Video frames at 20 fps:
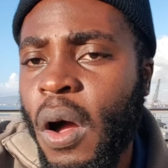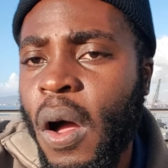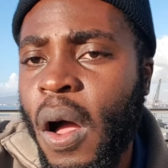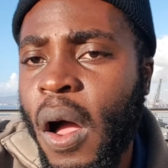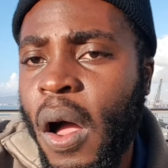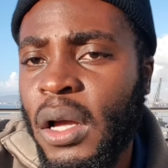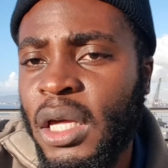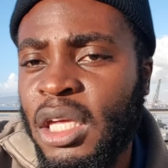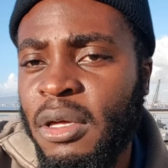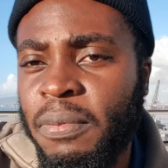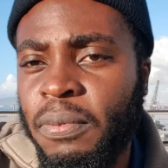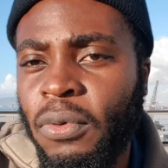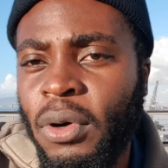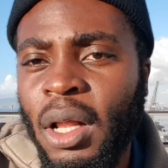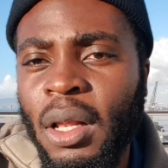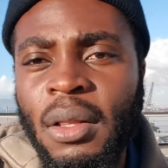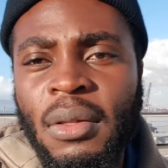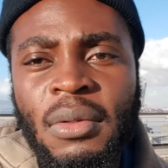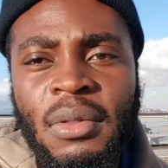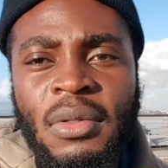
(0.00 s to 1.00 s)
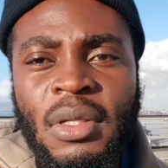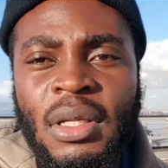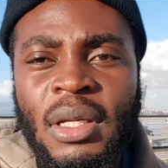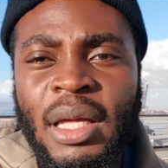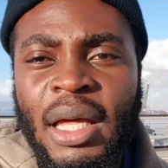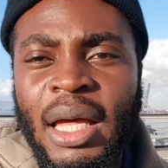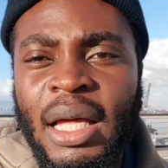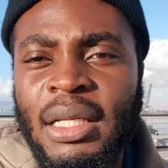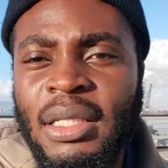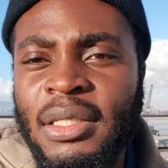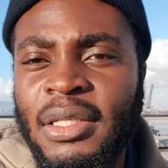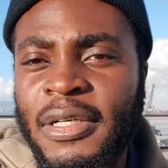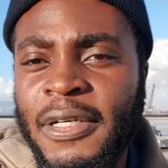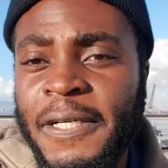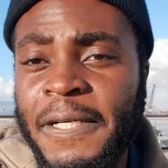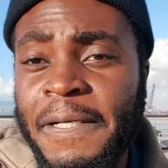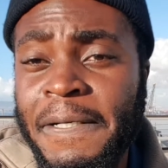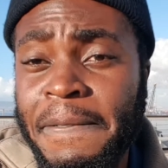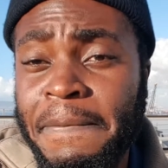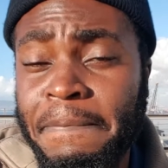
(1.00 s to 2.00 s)
uh, keep well and
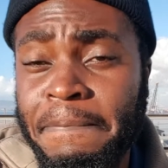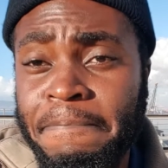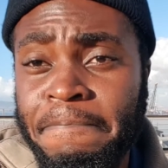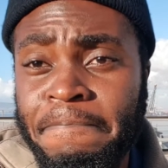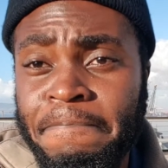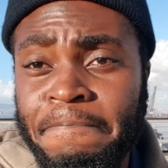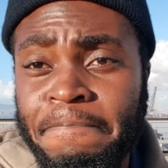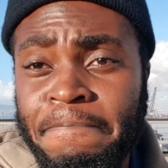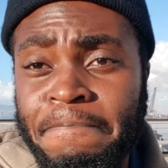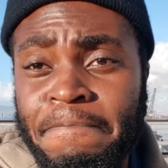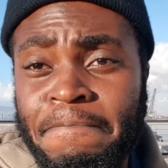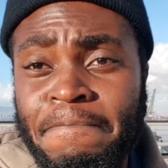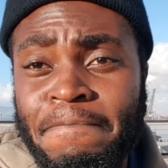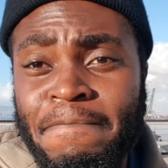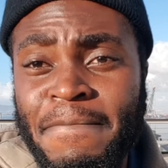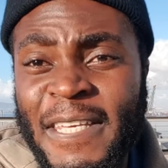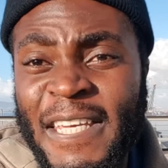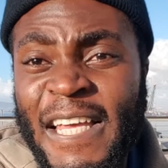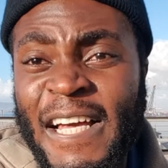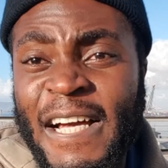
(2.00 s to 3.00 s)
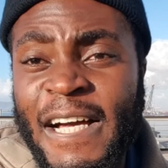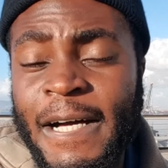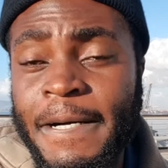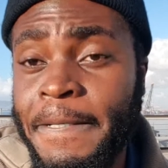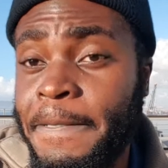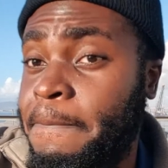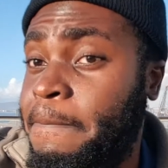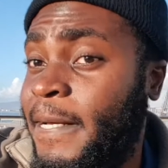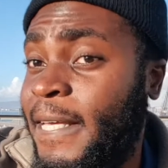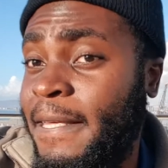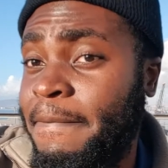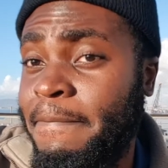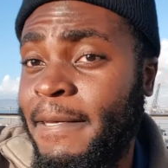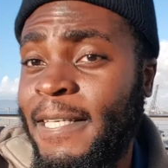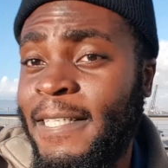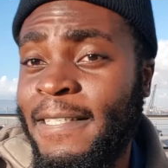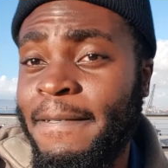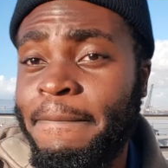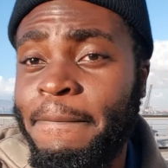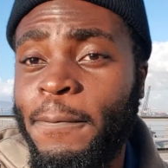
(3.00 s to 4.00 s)
um, yeah I hope I can
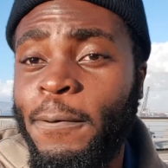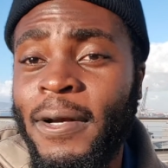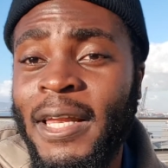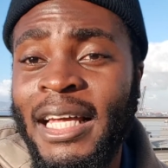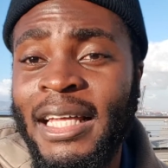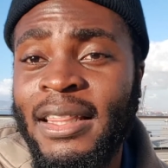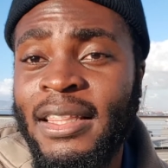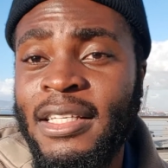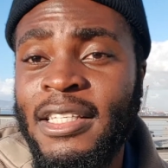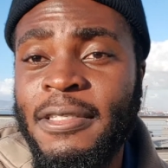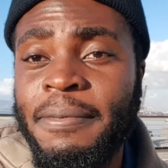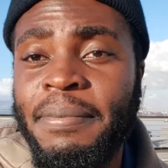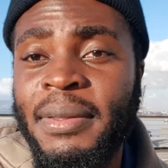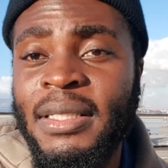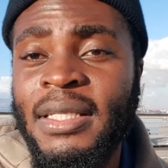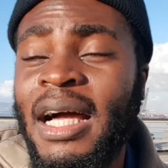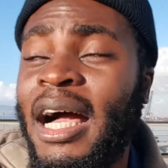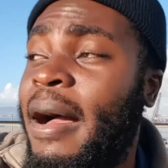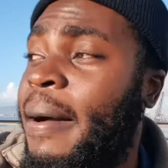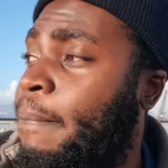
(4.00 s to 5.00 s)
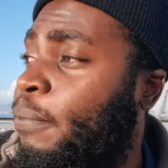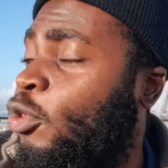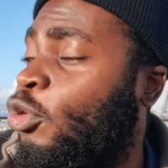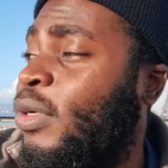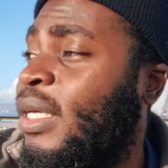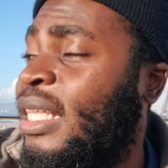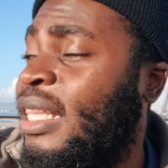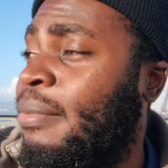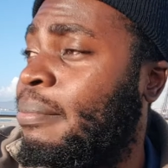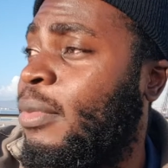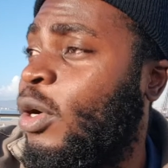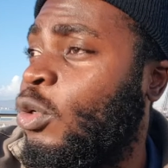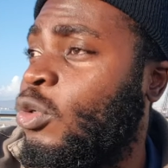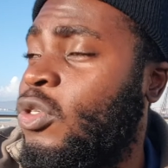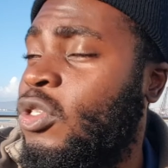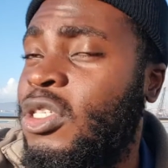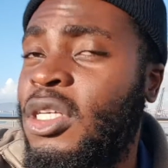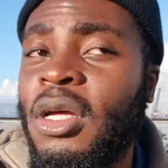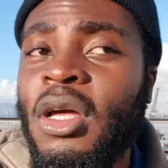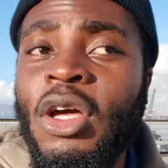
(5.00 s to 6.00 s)
make some more like this but I'm doing the
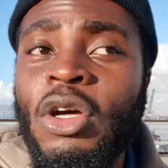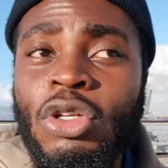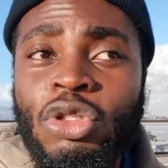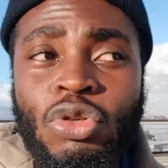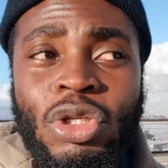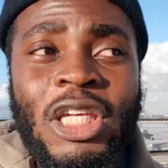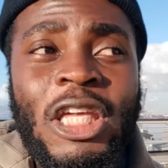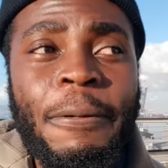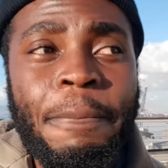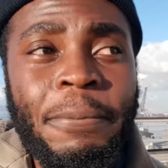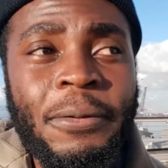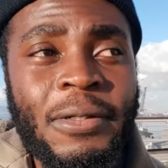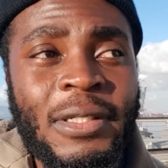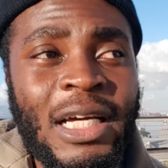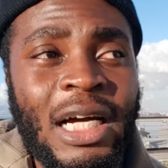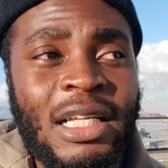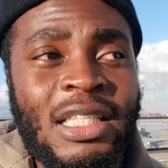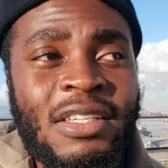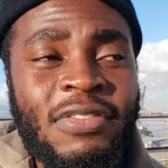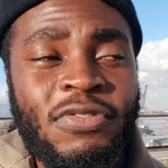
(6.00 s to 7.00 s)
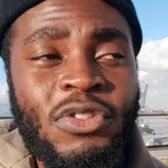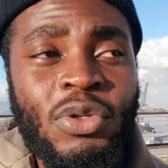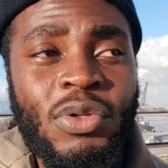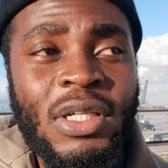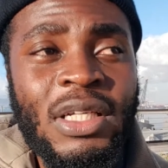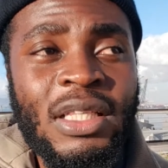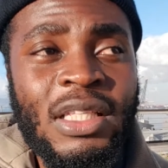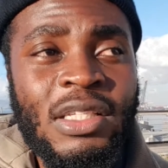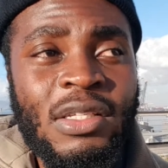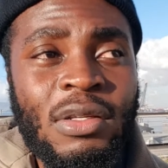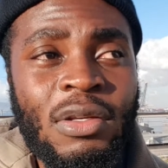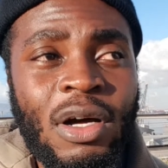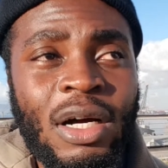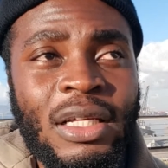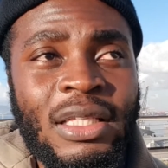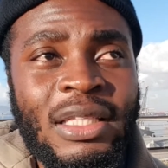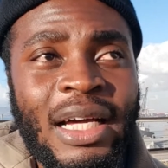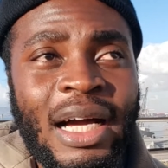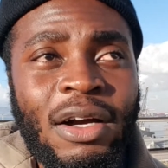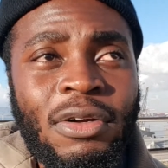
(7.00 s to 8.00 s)
most to keep productive during this
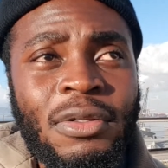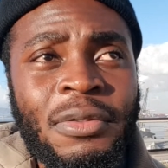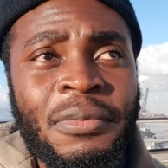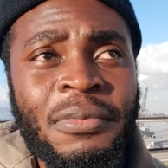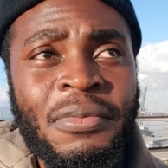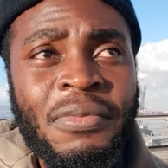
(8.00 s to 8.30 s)
lockdown